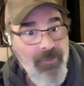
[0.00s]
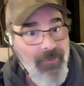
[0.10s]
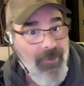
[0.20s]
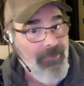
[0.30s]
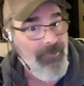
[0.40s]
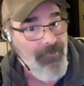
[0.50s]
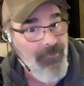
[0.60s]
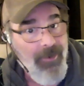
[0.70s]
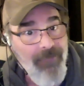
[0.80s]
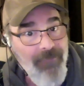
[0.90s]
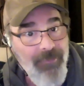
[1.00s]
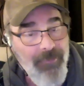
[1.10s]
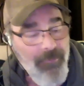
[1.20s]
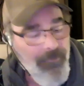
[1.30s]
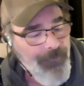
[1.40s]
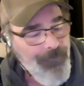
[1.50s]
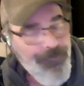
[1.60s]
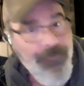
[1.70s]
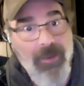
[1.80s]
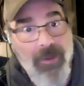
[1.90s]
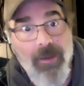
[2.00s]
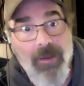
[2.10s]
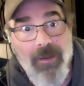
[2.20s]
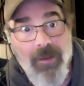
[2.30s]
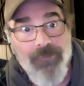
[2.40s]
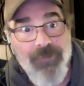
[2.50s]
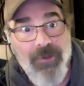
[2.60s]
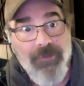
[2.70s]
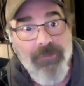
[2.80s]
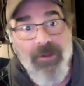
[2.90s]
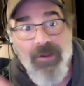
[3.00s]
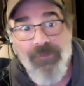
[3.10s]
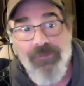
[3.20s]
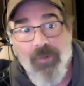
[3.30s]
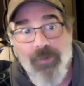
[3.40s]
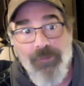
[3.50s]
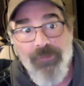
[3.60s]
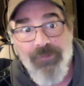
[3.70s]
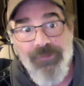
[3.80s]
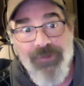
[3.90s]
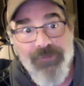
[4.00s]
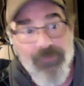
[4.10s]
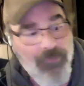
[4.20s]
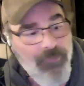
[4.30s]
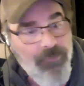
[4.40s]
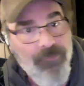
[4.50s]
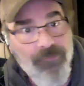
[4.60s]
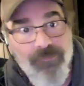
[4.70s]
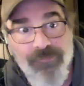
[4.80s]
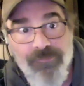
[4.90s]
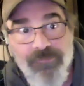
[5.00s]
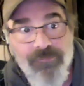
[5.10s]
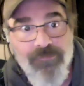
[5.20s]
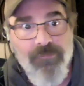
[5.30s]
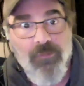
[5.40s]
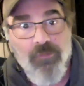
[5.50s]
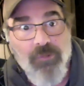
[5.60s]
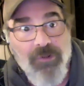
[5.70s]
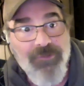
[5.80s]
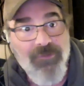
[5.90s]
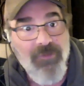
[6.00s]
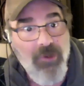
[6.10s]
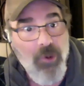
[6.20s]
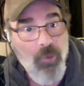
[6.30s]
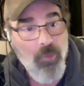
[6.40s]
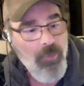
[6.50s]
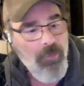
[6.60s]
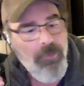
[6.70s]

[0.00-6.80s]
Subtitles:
I can hear everything outside. So I knew these jets were relatively low.